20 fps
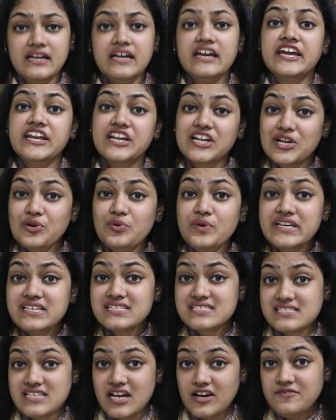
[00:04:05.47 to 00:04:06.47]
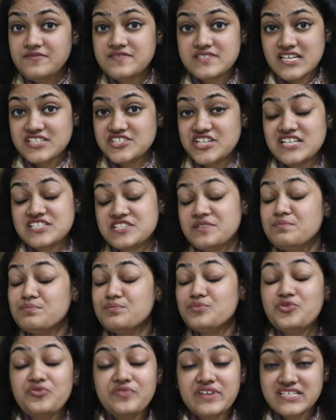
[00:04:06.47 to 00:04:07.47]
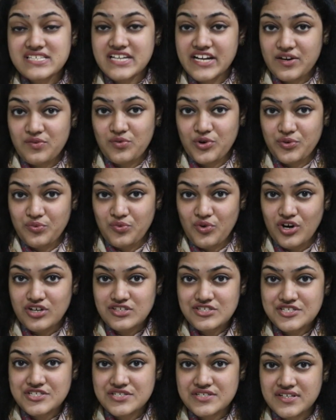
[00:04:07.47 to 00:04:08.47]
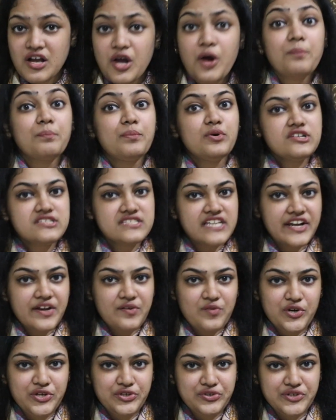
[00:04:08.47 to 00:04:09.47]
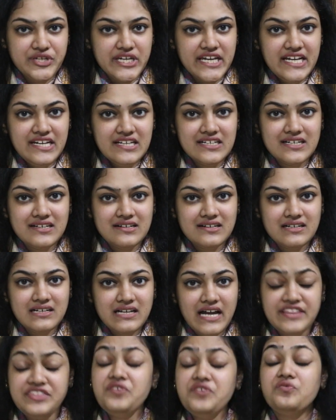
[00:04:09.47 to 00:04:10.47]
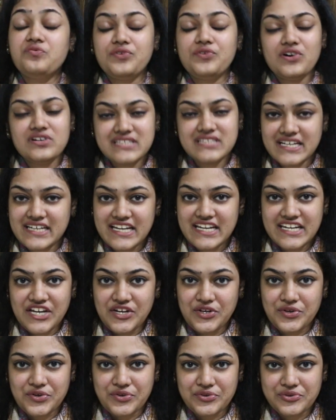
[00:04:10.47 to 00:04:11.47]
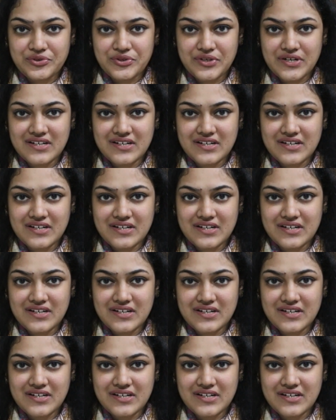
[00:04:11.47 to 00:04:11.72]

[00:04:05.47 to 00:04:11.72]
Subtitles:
including stuff such as the movies that I want to watch, books that I want to read, and the work that I need to do.